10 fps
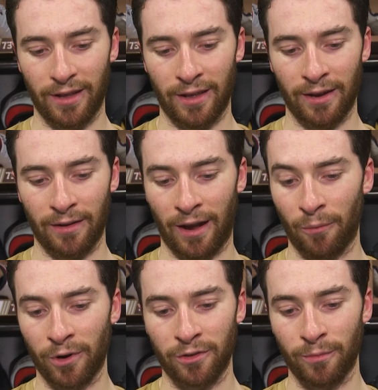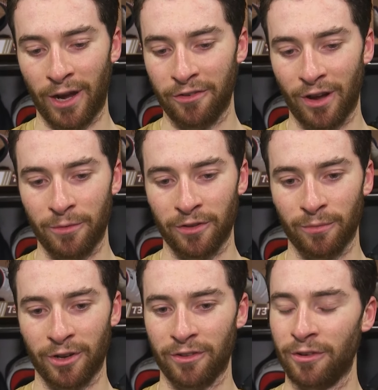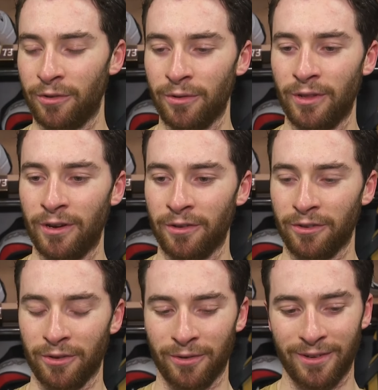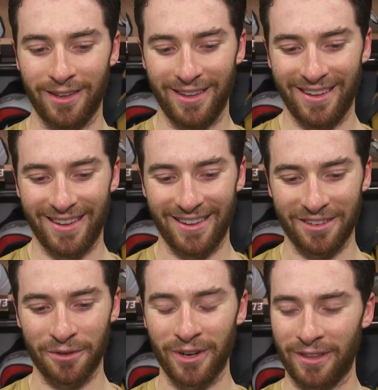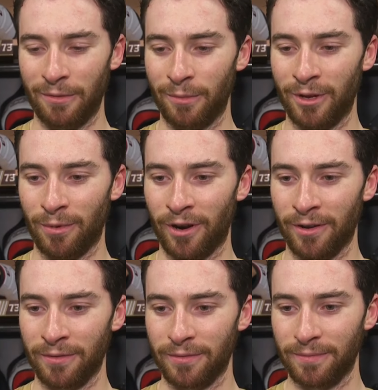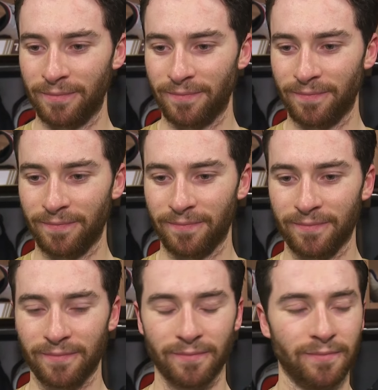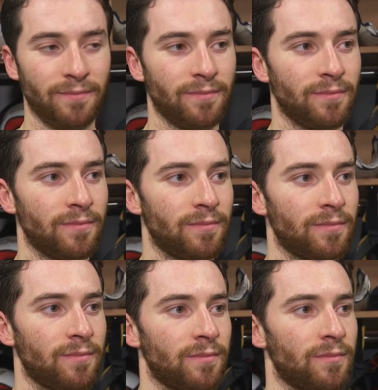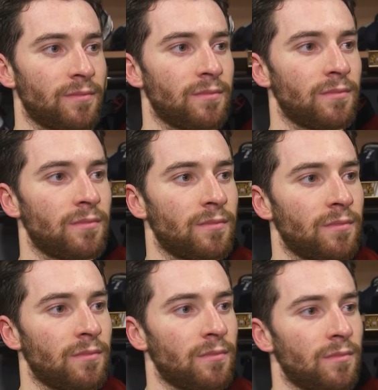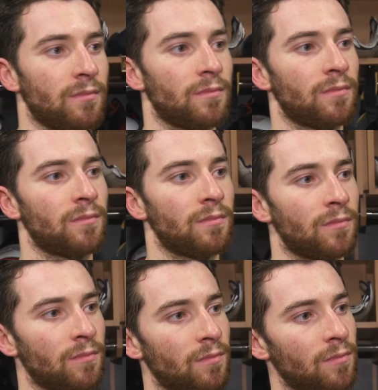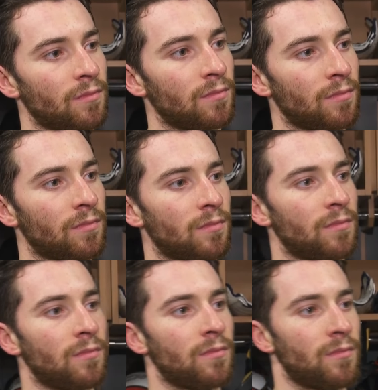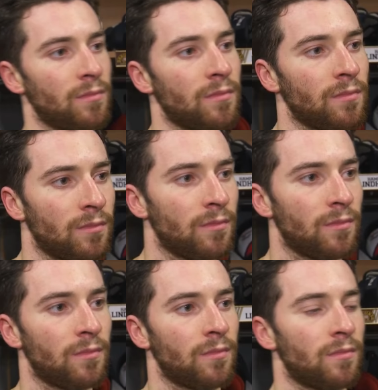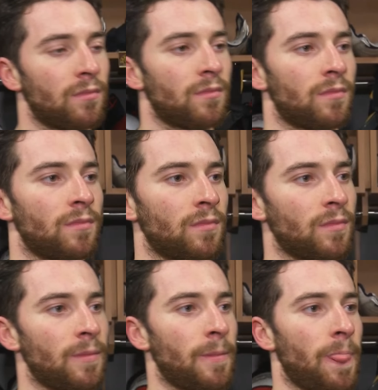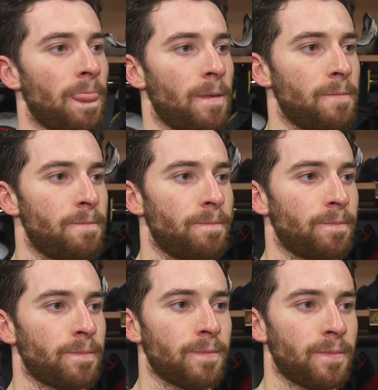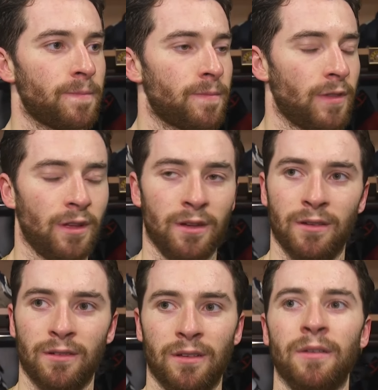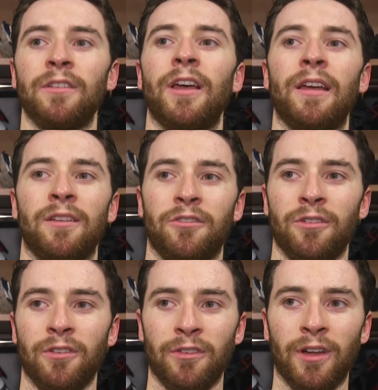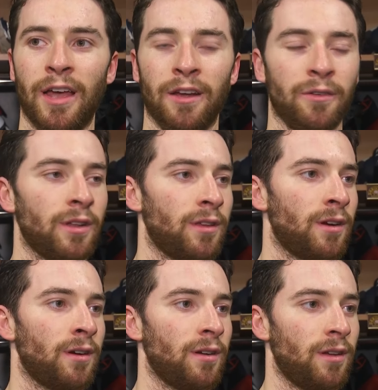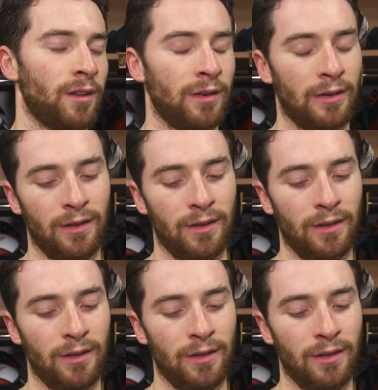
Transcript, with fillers: and I want to do my job just as much as they're doing theirs. So it's a great team to be a part of. Jeremy, before the game, the Bruins unleashed a, video of Marshy talking to you guys, reading you guys. How much did you draw inspiration from from that? his jersey's still hanging right there, and